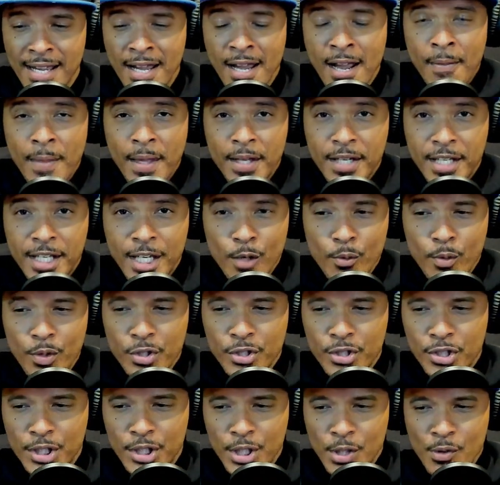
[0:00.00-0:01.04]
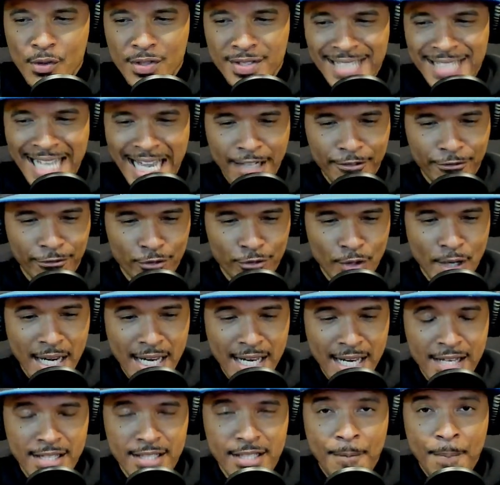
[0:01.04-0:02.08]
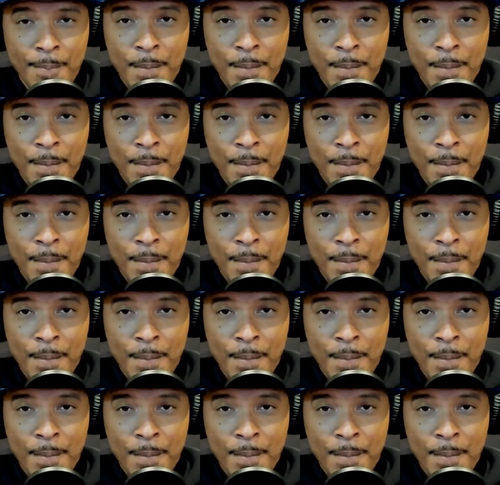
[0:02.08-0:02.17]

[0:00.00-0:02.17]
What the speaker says: that he would use that phrase,